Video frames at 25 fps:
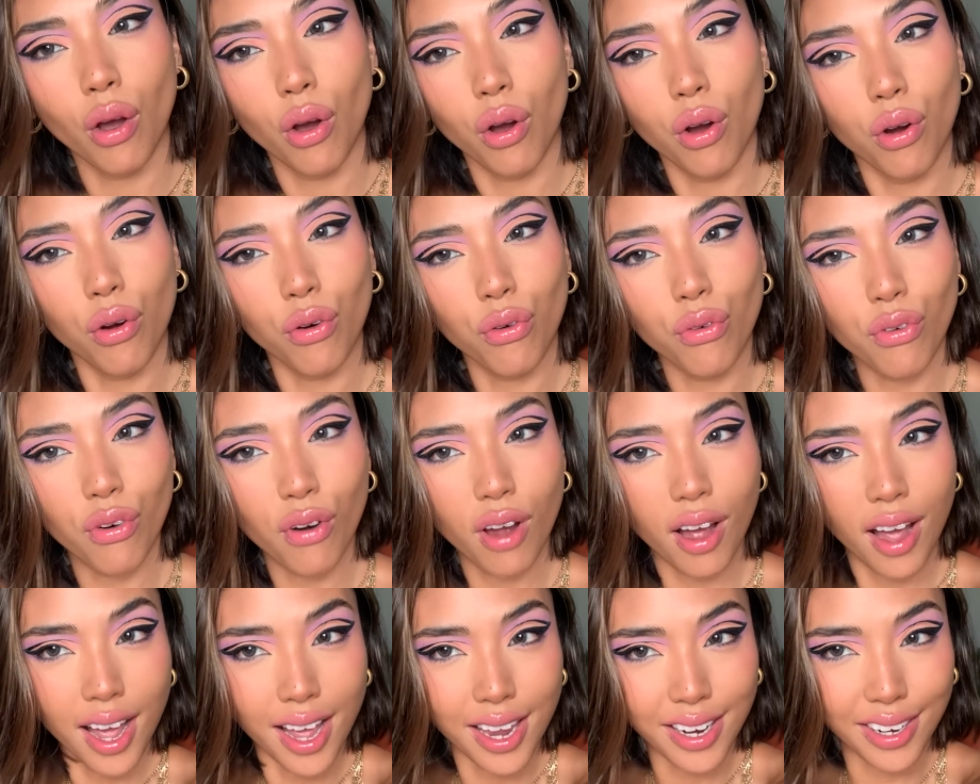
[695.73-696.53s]

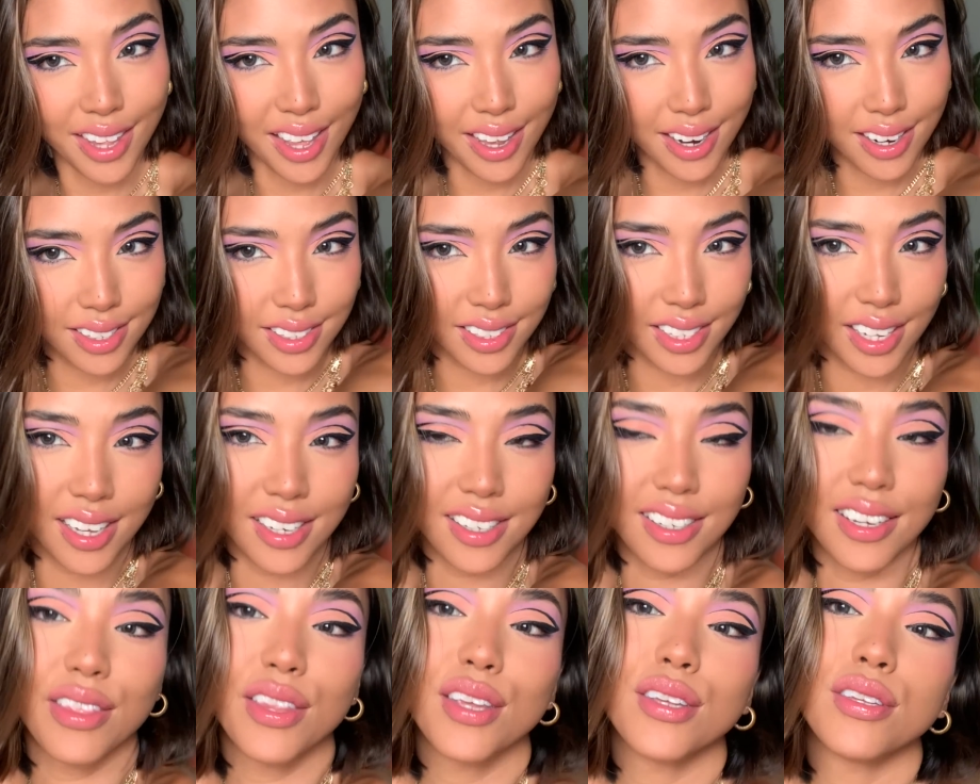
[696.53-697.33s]
Alright, that is
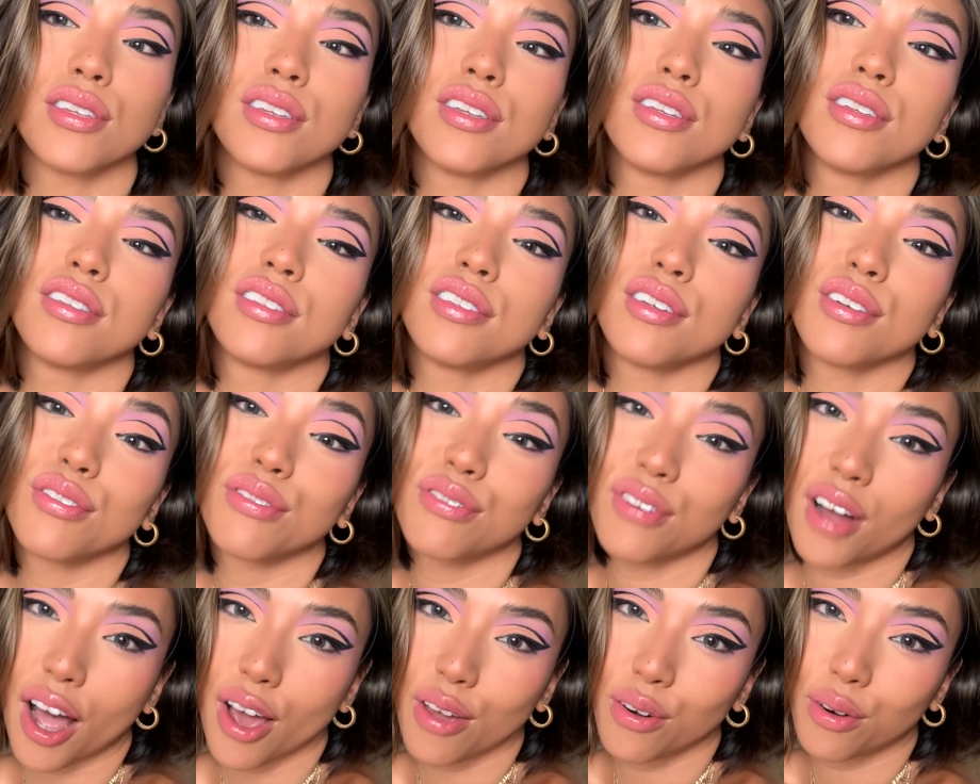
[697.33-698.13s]
it. This is the
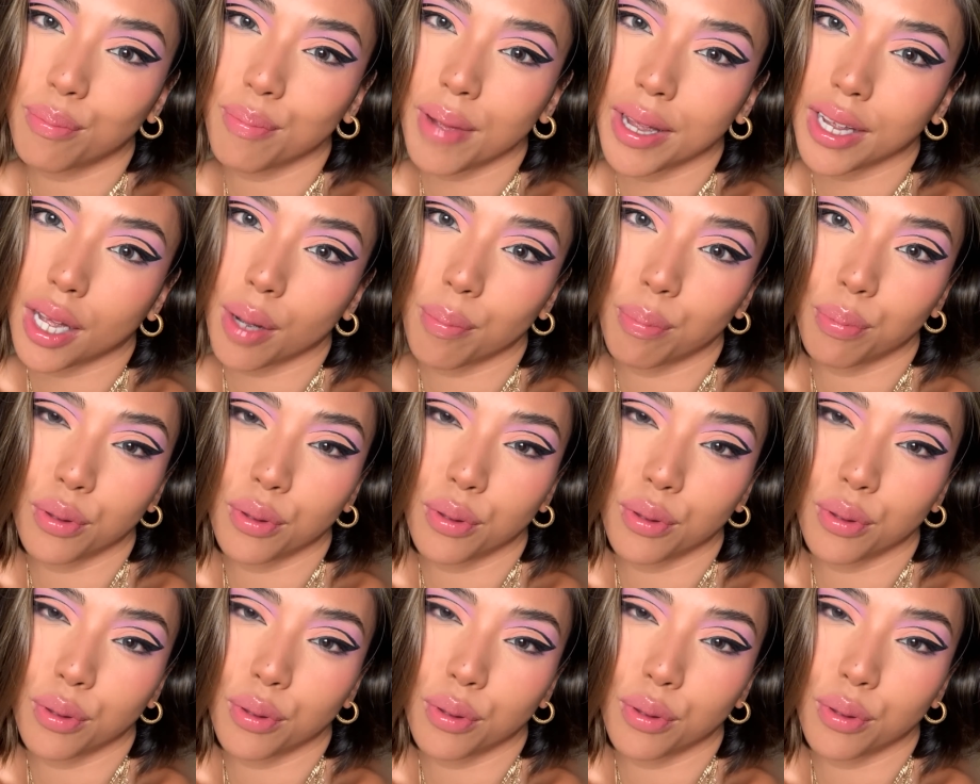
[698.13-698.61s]
final makeup